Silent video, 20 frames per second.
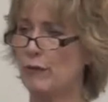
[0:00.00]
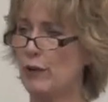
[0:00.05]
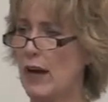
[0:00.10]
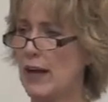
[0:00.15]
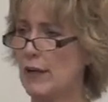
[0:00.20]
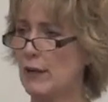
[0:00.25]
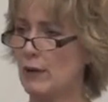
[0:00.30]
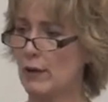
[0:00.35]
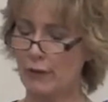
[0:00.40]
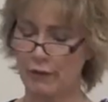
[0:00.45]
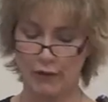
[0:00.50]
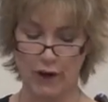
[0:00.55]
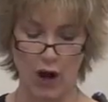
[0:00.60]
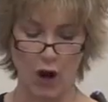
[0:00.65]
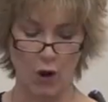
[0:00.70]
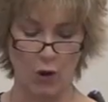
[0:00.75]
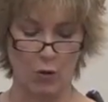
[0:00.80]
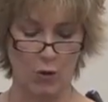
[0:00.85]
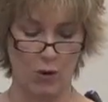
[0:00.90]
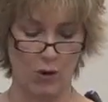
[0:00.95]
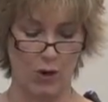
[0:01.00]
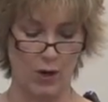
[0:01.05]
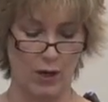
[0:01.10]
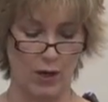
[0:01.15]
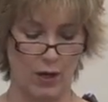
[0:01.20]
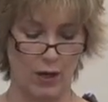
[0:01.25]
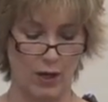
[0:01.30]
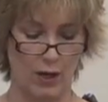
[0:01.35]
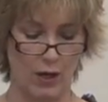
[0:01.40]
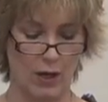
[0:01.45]
a friend or a foe?
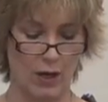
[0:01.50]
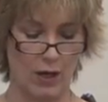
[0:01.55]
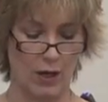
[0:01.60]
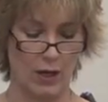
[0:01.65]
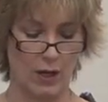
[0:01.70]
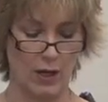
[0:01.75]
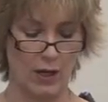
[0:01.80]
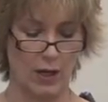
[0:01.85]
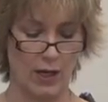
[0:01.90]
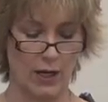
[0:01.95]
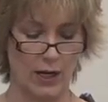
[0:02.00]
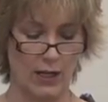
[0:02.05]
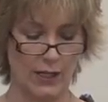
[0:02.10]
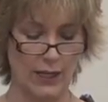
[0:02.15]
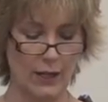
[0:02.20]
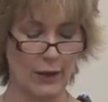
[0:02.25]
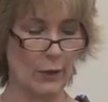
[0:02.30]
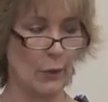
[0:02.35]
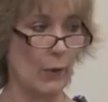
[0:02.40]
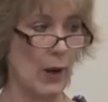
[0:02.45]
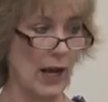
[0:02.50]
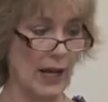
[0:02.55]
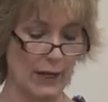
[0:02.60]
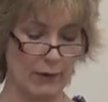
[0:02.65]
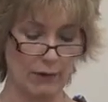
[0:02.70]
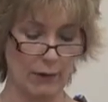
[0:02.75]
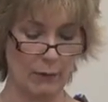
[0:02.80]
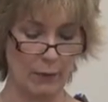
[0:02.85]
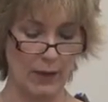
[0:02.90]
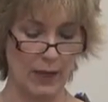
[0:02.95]
Neither one,
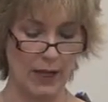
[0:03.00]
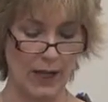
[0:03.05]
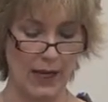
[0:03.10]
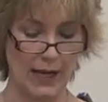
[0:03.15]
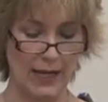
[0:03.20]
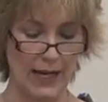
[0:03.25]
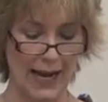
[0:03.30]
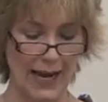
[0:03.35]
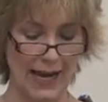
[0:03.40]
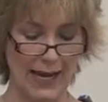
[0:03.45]
he replied.